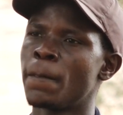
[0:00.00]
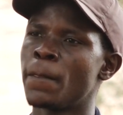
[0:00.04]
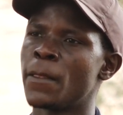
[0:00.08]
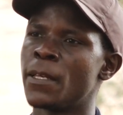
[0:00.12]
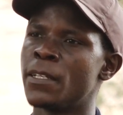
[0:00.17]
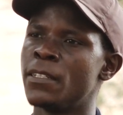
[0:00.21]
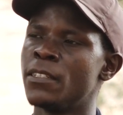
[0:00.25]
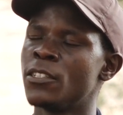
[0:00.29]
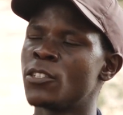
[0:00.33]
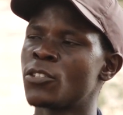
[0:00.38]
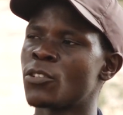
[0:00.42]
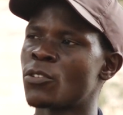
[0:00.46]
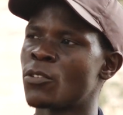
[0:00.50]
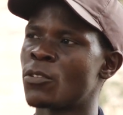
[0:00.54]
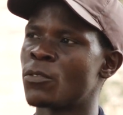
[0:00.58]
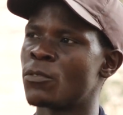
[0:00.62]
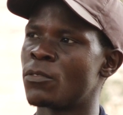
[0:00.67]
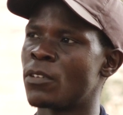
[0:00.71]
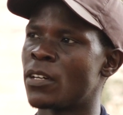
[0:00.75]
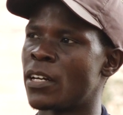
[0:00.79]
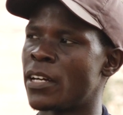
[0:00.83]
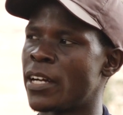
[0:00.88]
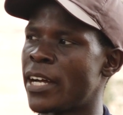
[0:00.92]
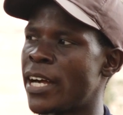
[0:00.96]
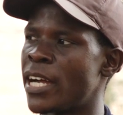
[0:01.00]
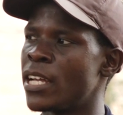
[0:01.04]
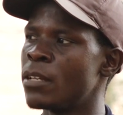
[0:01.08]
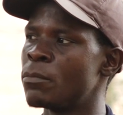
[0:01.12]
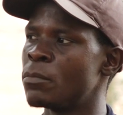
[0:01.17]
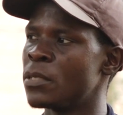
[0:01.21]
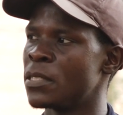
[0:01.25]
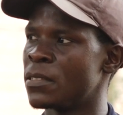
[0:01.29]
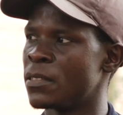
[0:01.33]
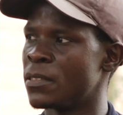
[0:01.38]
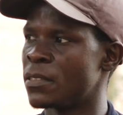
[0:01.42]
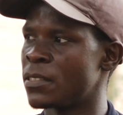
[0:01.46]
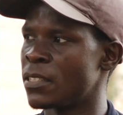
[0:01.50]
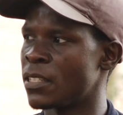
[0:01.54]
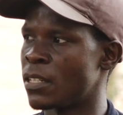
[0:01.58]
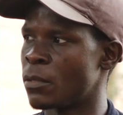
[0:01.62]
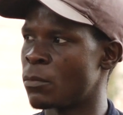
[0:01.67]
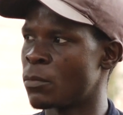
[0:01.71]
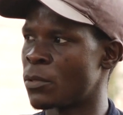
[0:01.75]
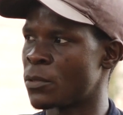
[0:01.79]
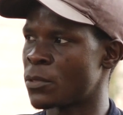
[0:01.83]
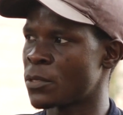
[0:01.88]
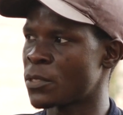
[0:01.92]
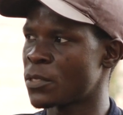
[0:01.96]
edition of IPCC
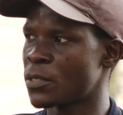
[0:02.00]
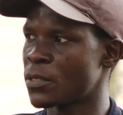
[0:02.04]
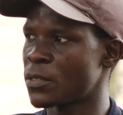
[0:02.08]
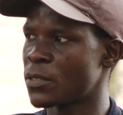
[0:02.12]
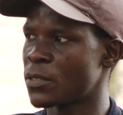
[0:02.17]
report.